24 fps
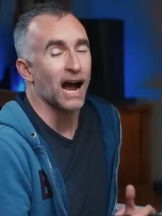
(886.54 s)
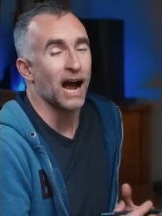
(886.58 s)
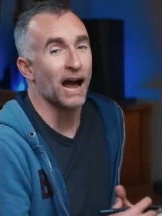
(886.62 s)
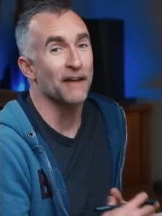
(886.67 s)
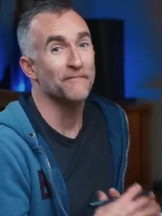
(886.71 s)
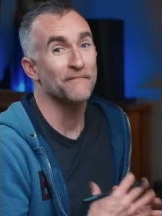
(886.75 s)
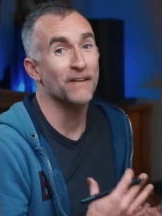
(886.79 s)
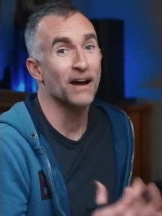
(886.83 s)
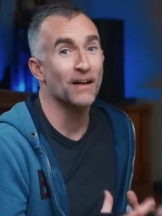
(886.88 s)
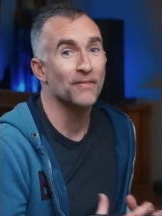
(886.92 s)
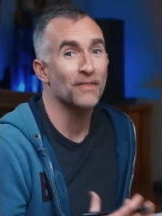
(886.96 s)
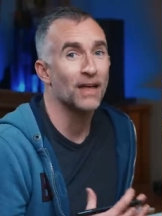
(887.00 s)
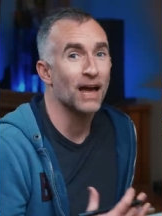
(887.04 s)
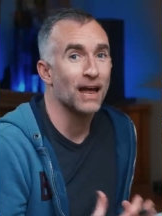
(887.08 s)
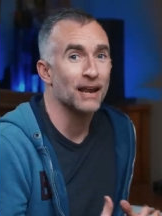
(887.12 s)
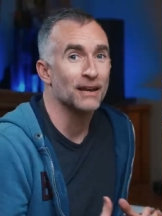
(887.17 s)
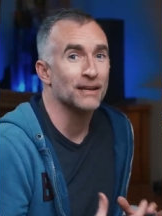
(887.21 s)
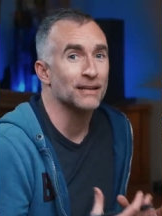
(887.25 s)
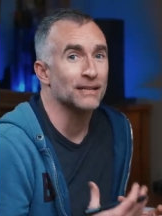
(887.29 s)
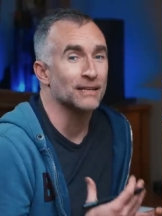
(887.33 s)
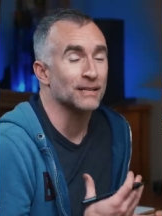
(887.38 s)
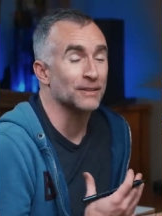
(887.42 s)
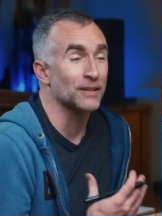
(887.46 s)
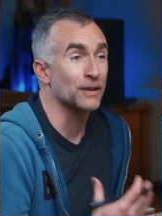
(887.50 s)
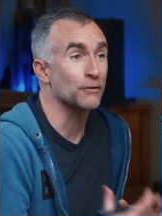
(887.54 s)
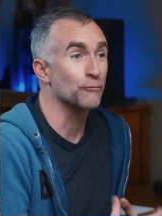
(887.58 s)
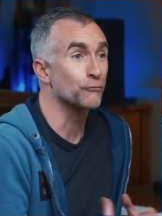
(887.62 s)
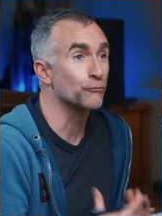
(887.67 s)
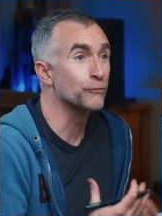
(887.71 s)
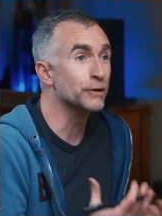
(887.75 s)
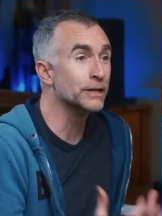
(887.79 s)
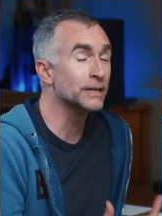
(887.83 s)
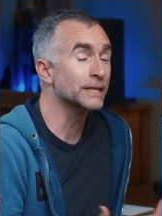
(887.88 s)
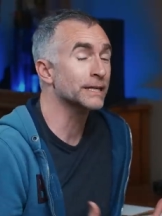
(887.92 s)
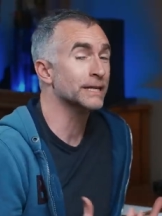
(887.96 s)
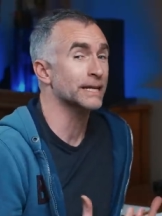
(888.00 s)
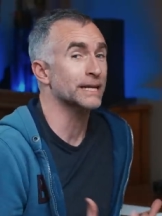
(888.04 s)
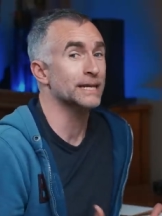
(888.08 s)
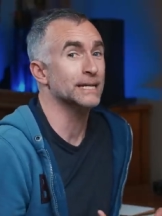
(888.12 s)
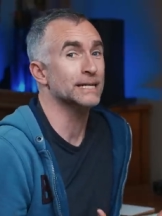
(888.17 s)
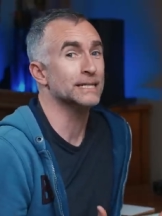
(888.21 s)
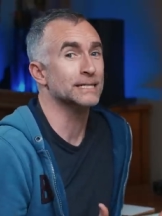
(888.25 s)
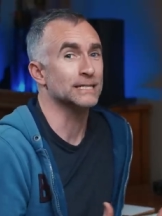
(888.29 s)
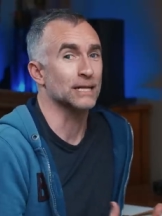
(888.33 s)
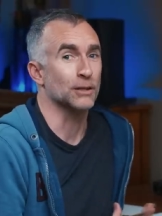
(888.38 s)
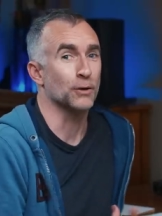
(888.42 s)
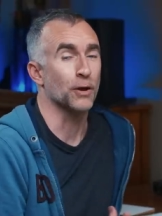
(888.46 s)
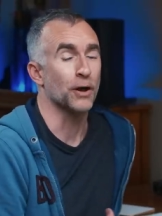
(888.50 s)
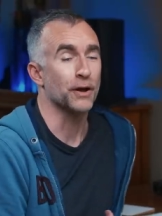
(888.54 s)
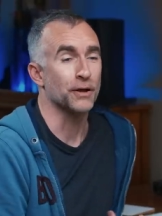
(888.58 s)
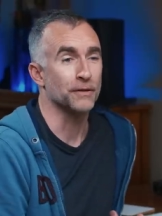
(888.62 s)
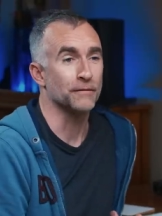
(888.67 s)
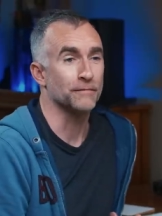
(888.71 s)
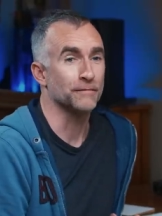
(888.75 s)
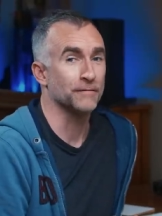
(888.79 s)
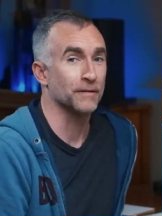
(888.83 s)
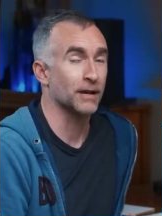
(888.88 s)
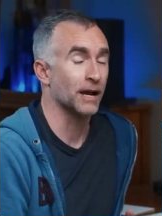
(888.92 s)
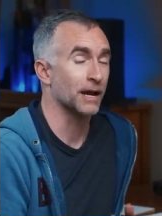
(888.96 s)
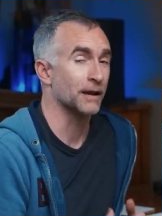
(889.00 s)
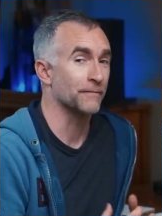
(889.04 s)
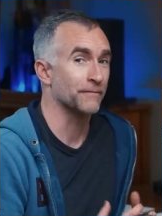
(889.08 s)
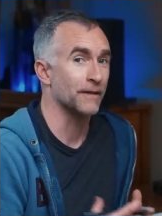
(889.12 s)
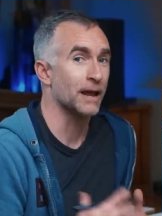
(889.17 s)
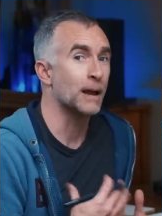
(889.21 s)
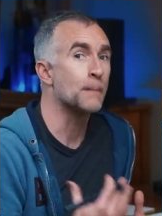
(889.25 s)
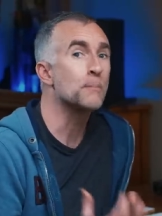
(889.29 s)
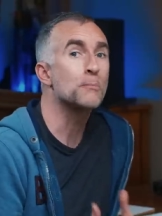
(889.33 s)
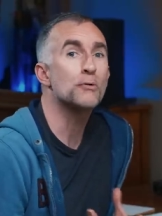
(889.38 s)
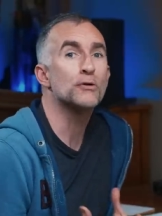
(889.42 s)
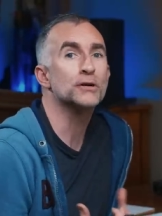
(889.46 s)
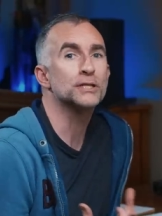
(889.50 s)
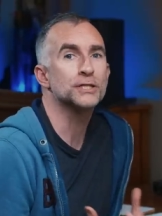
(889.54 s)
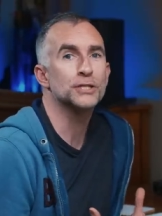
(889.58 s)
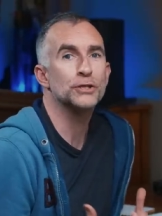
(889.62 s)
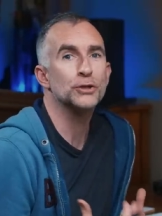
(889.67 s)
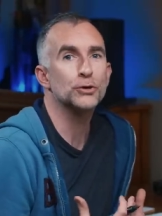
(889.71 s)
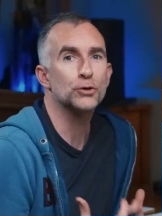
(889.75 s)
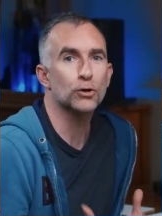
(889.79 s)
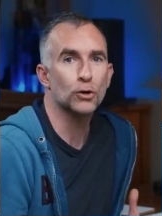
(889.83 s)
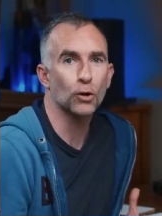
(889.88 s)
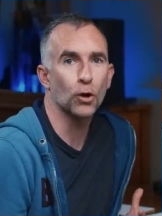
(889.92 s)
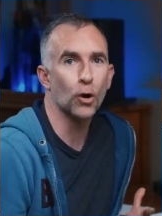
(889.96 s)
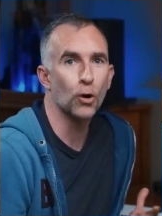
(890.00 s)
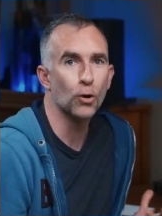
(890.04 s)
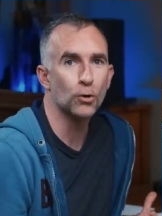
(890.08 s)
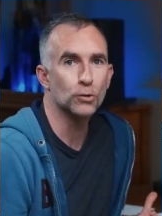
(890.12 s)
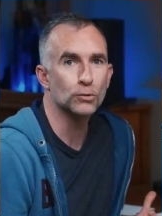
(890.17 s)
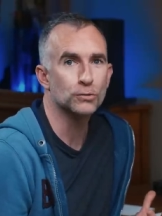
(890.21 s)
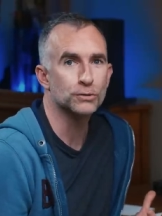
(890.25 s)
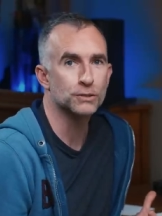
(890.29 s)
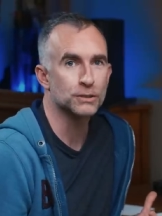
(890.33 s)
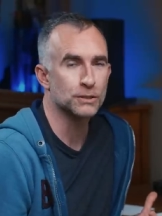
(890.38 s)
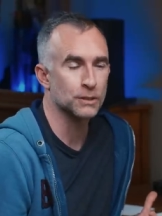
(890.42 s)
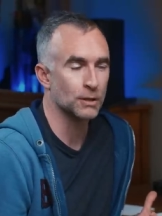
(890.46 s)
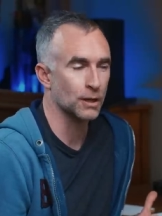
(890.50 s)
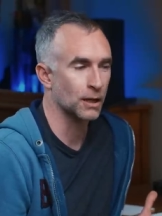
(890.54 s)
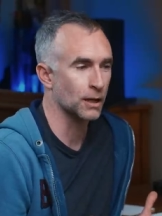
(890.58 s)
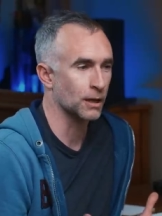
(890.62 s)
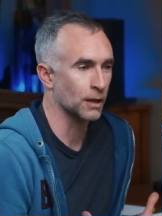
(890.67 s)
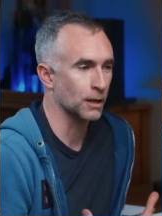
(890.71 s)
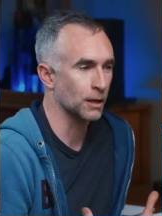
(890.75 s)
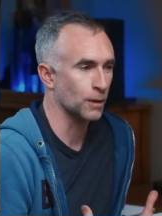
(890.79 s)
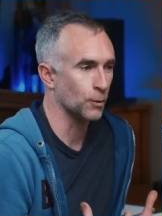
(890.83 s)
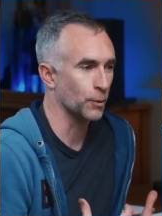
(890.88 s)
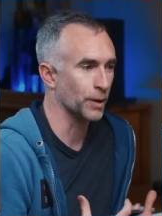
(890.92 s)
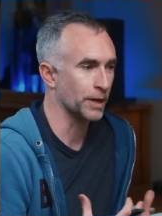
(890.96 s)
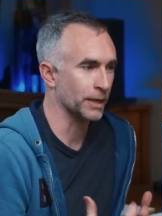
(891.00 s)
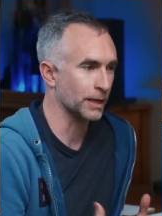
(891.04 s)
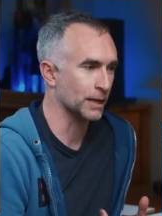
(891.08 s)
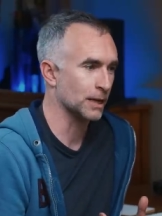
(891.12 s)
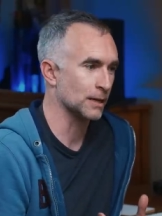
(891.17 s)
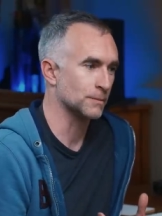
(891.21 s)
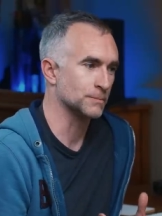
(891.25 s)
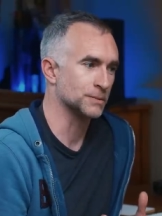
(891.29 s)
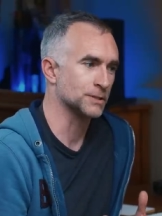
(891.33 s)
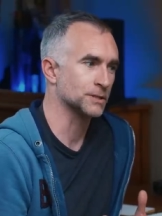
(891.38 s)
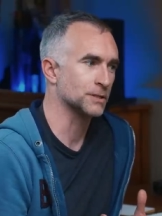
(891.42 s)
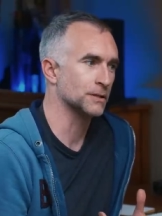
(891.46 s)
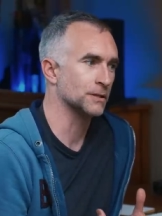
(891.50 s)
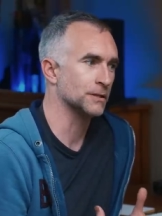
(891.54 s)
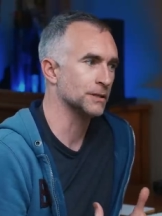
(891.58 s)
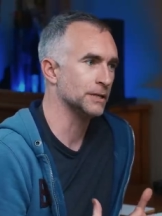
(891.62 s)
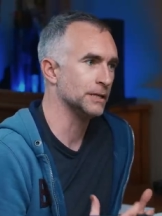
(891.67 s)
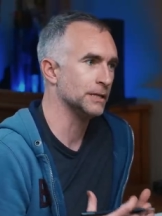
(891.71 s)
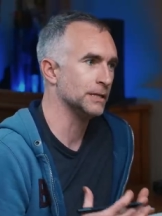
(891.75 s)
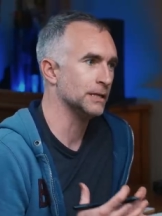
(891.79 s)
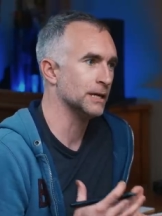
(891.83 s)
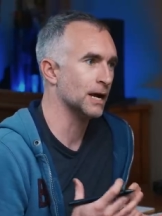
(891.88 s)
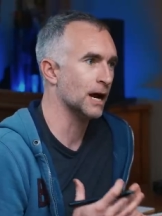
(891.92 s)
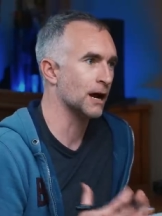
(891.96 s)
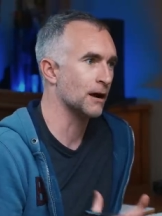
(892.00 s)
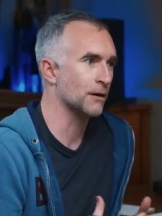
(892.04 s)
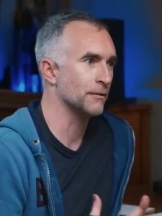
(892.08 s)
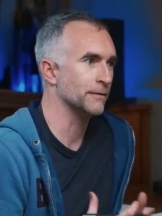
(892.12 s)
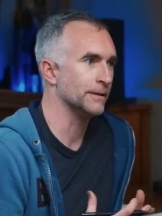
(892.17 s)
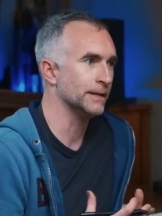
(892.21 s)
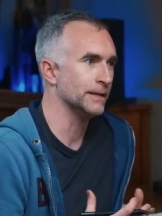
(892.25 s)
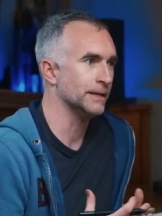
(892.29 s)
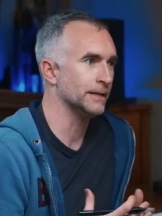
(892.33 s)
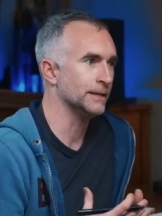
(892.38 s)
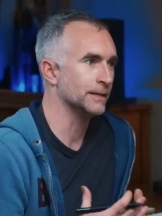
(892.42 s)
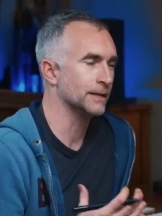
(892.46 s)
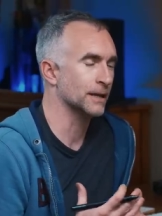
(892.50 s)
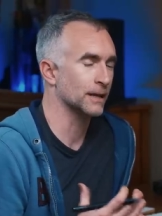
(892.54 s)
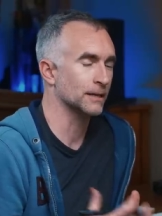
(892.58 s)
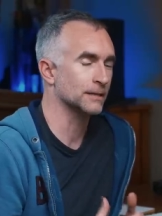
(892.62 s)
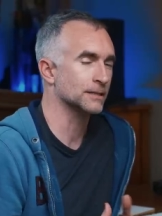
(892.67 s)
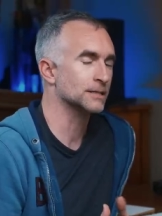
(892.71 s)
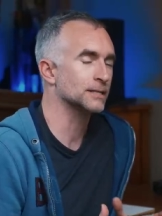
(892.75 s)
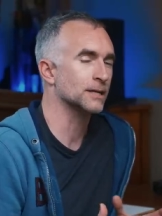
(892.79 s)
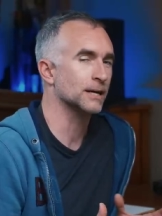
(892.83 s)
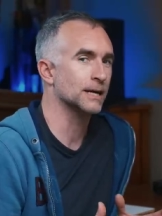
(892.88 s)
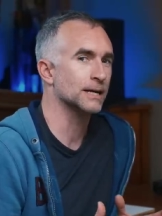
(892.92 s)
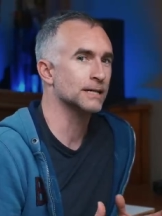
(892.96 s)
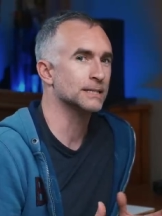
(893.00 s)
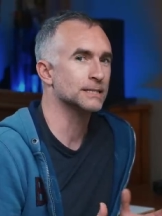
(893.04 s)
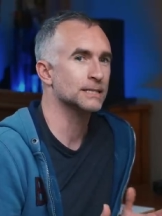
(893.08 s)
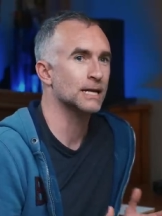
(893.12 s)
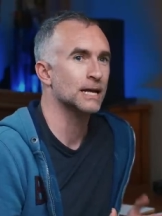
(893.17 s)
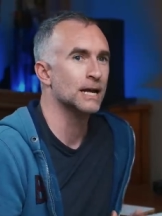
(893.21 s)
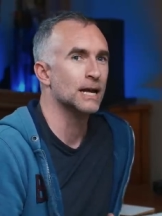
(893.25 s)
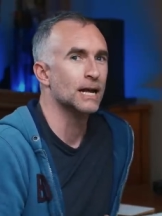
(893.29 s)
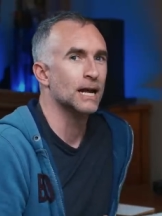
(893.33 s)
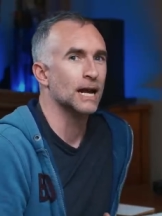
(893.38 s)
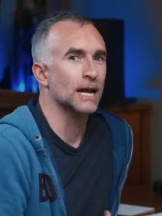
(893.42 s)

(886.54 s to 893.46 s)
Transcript: I found that there really is a lot of kind of emperor's new clothes uh, when it comes to the ARRI color science.